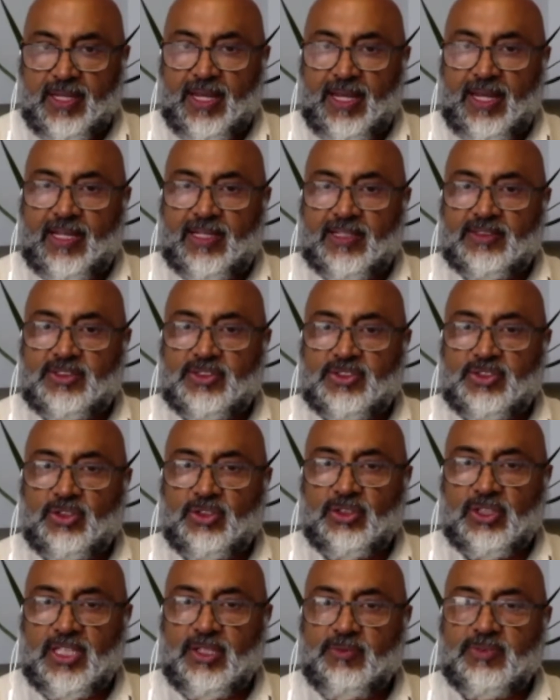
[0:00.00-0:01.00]
And so
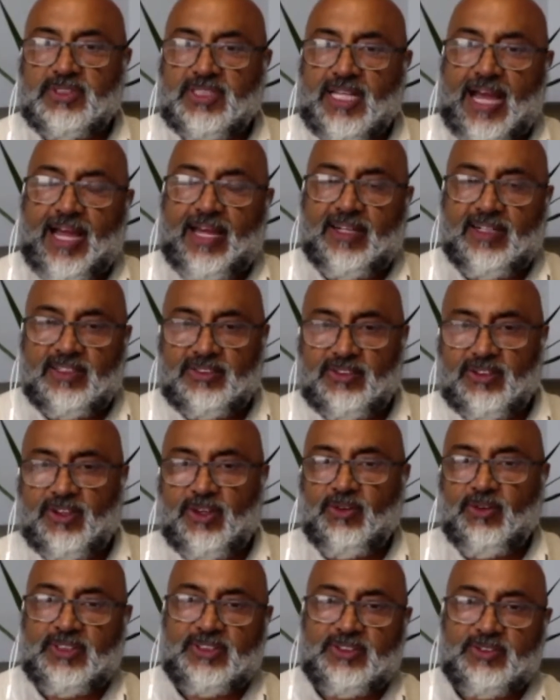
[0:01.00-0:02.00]
he was hired to
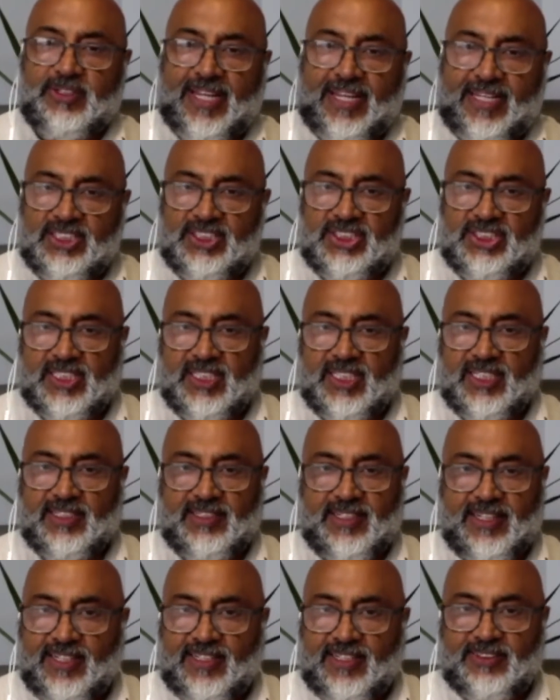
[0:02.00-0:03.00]
go into Asia
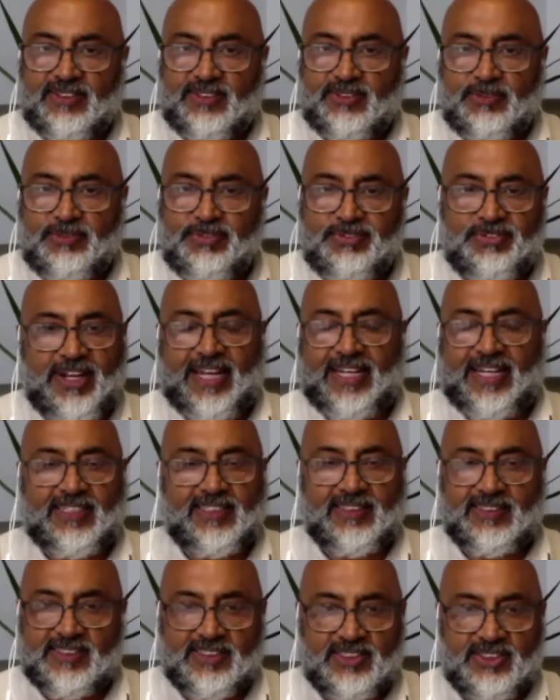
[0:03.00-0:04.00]
and to
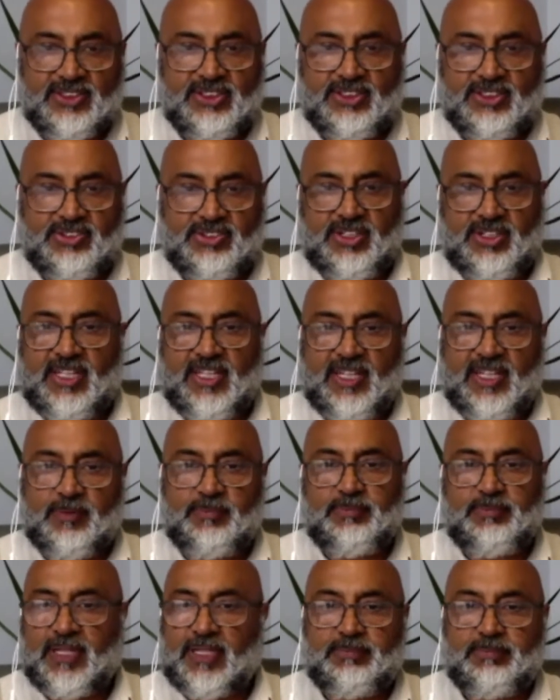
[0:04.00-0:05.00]
find this tree
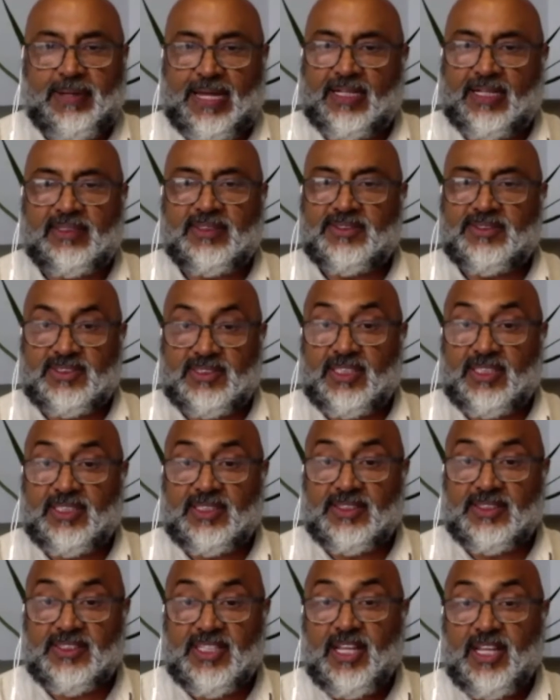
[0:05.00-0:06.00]
and bring back the
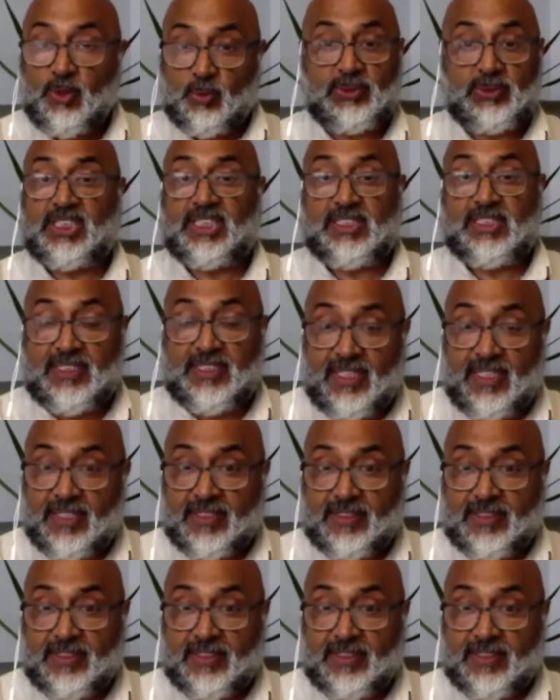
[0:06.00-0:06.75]
seeds, which he did.